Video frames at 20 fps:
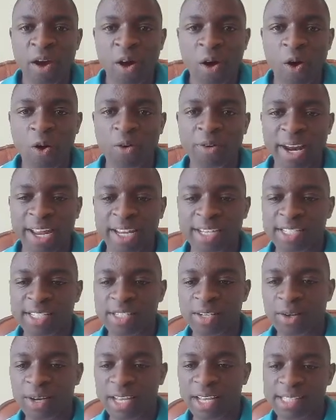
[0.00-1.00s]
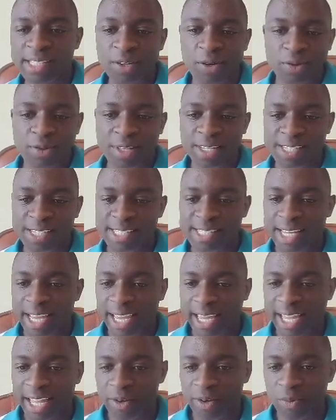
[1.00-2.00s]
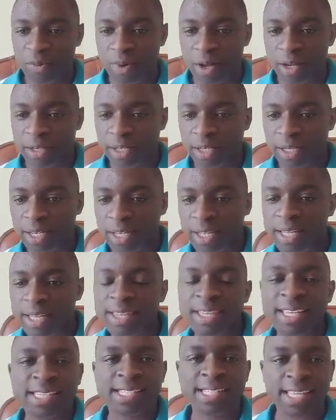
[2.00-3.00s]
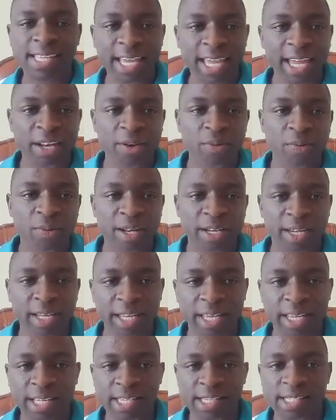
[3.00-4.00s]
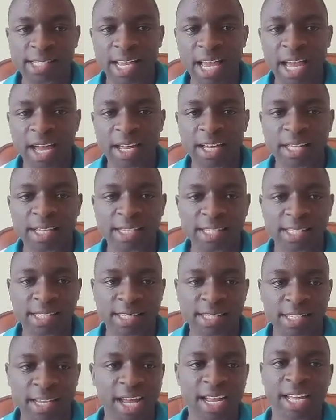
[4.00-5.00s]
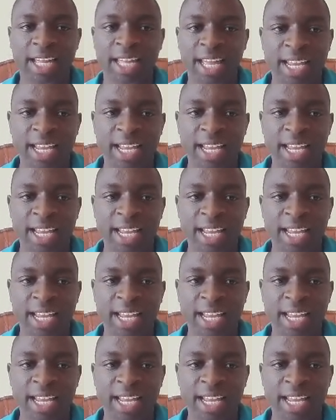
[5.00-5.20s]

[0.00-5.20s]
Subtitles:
right, so let's go to the second one. The second one is, again, the